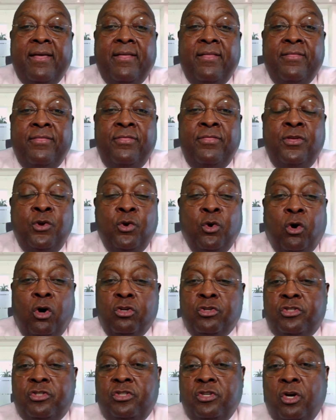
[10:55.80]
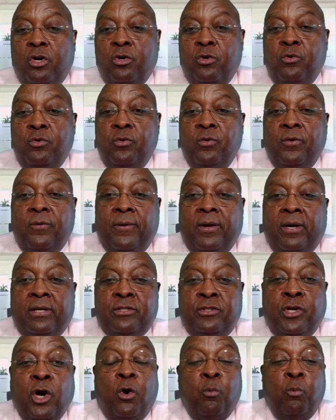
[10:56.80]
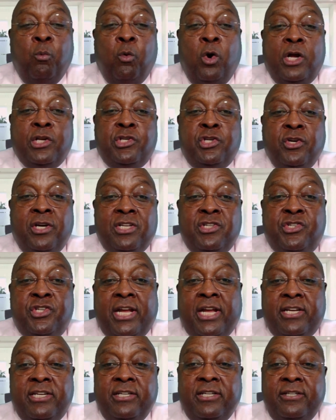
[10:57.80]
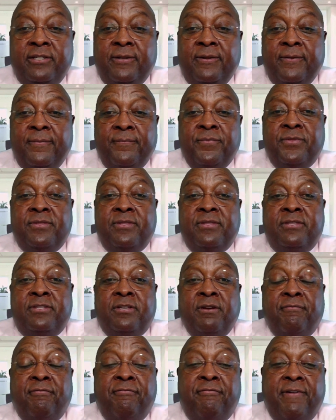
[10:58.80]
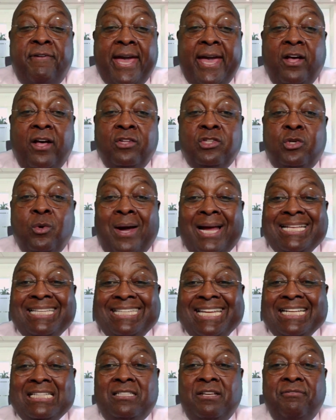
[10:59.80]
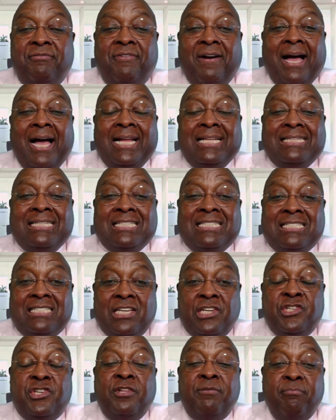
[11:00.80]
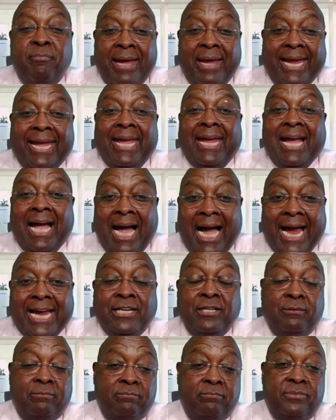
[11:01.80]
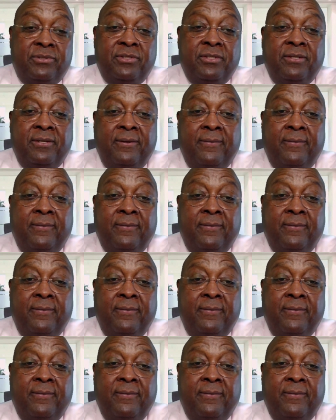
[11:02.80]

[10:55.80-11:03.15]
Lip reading: You also don't want your agenda to fail to identify decision-making items.